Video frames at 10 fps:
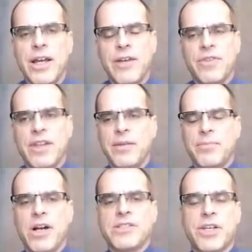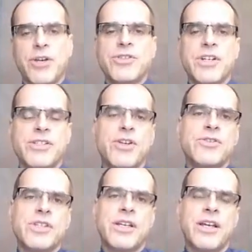If the prosecution is
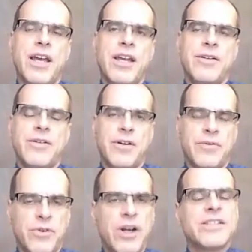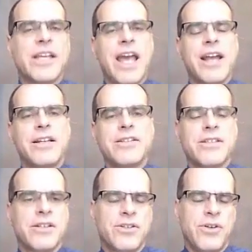using a forensic
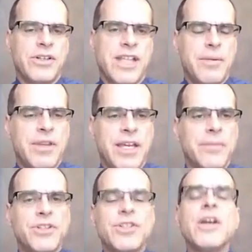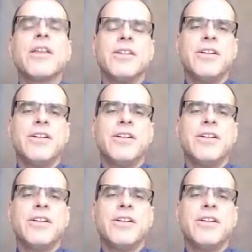analyst to examine the image,